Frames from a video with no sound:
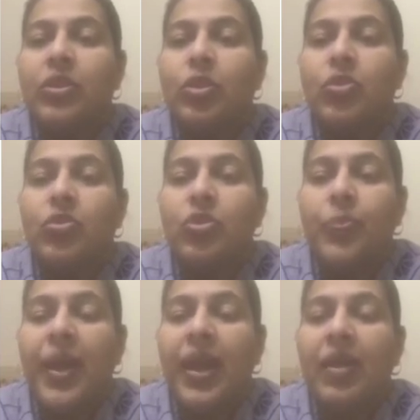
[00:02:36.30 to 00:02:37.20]
shows
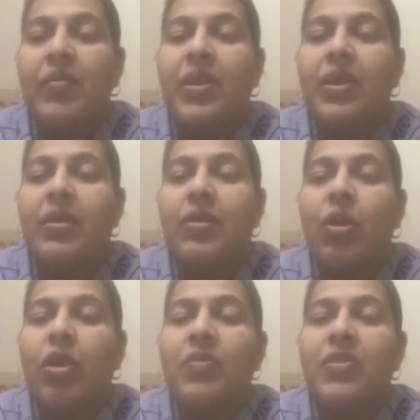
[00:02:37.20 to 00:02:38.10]
good behavior,
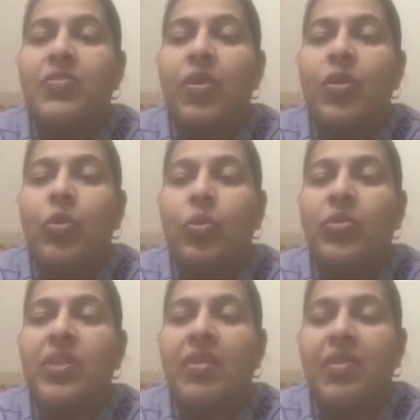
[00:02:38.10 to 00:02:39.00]
always follow
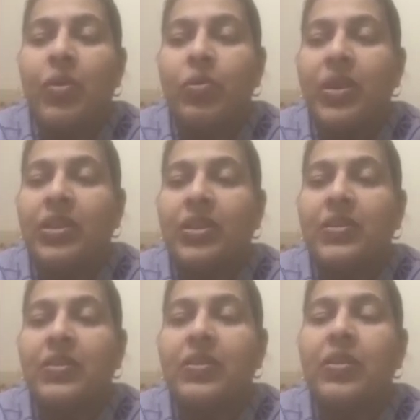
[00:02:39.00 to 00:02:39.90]
rules and
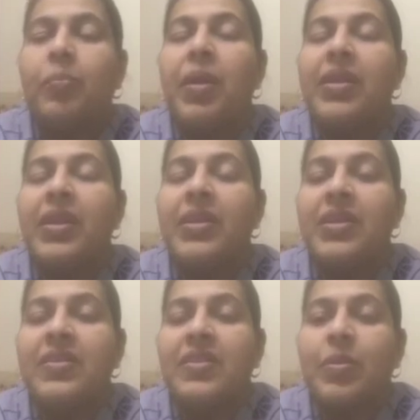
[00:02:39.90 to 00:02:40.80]
regulations,
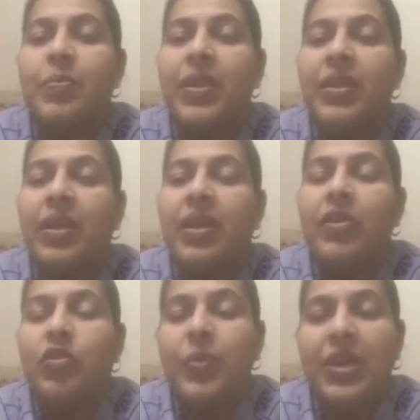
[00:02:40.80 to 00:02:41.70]
maintain discipline,
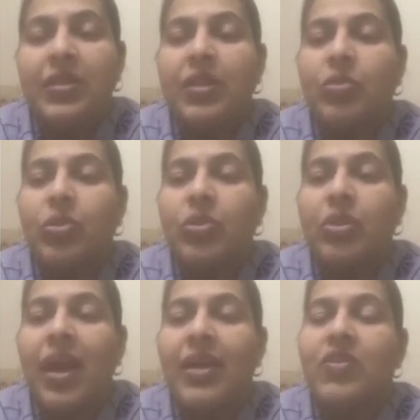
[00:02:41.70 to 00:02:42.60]
speak the
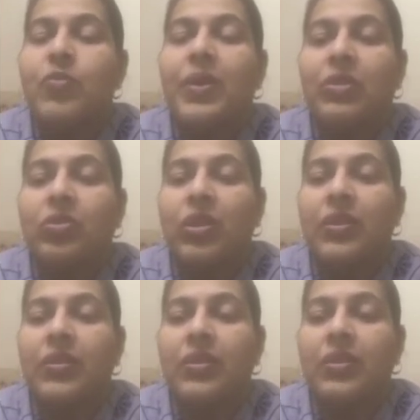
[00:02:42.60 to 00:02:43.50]
truth and is
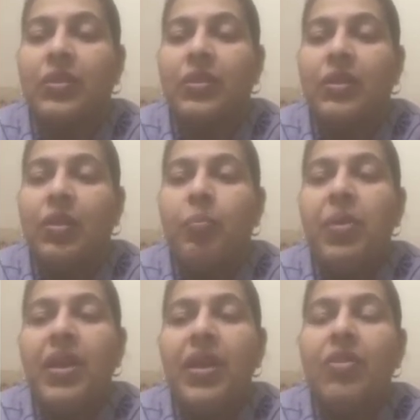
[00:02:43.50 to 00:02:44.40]
punctual.
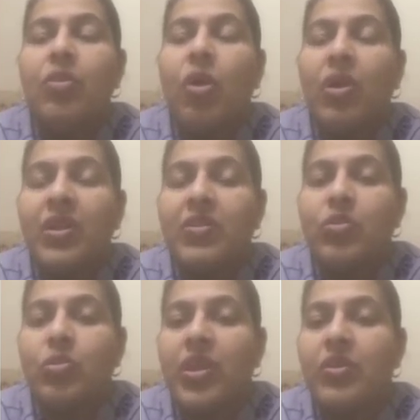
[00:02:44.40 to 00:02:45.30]
Being an honest
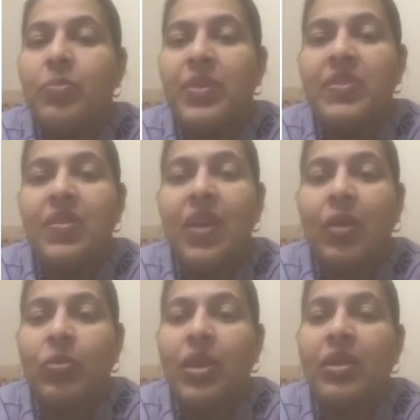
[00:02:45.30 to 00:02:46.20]
student means
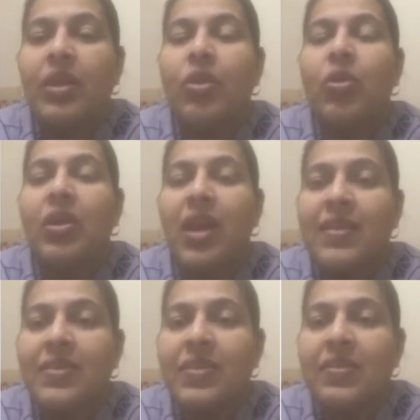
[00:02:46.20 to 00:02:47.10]
regular in your
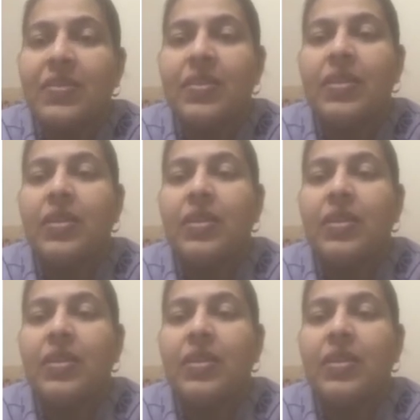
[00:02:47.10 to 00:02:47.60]
classes,